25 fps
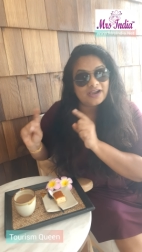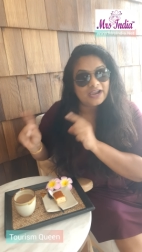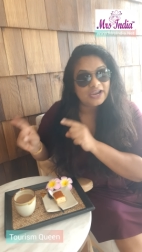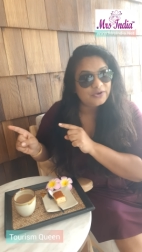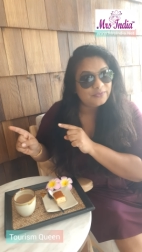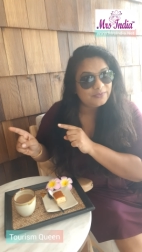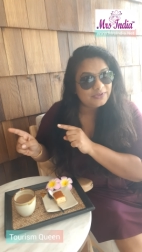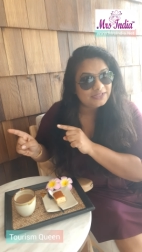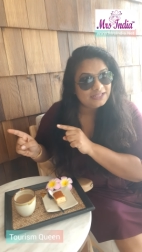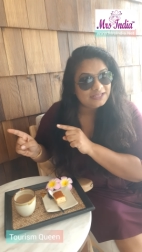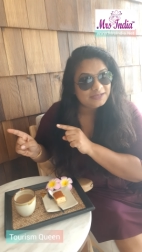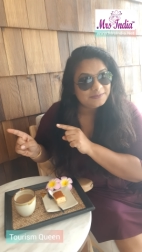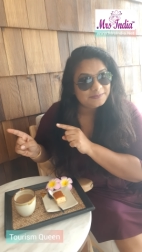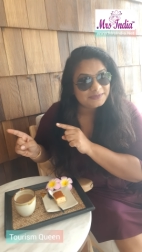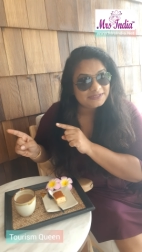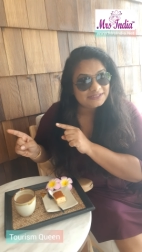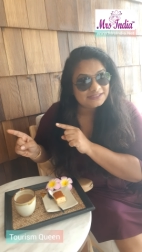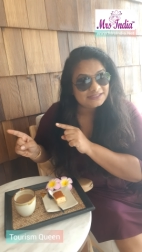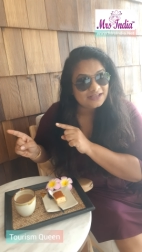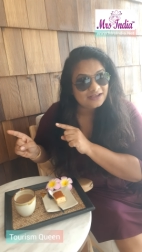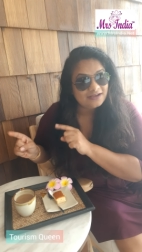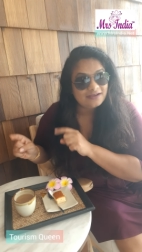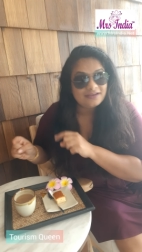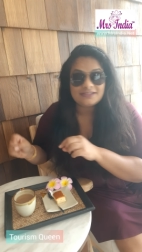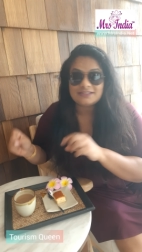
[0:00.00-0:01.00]
Ayurvedic
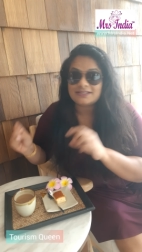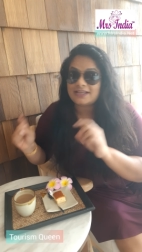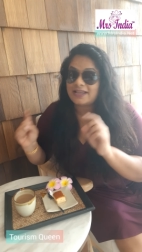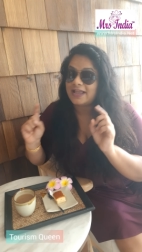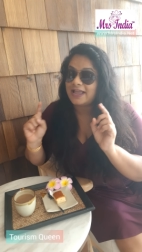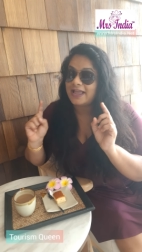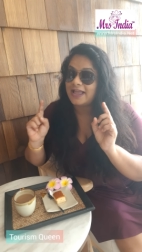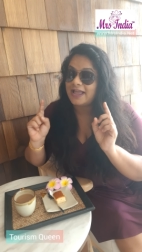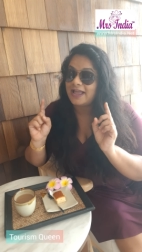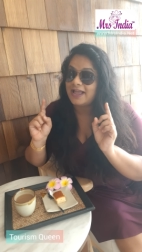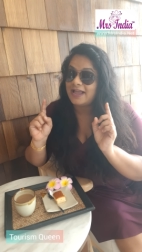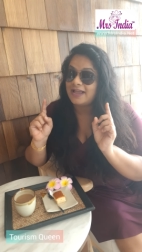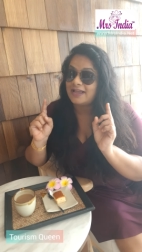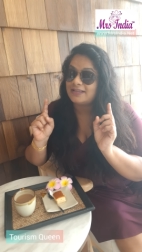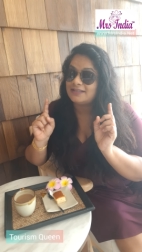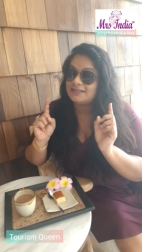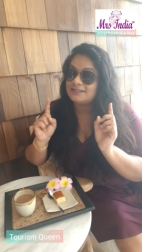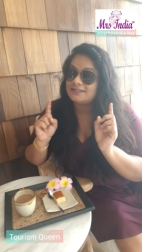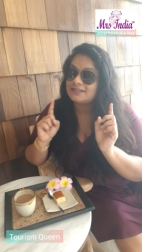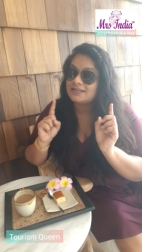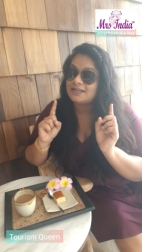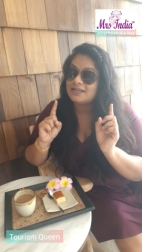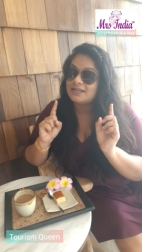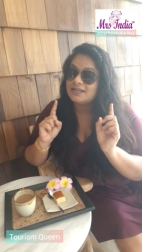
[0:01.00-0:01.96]
massage and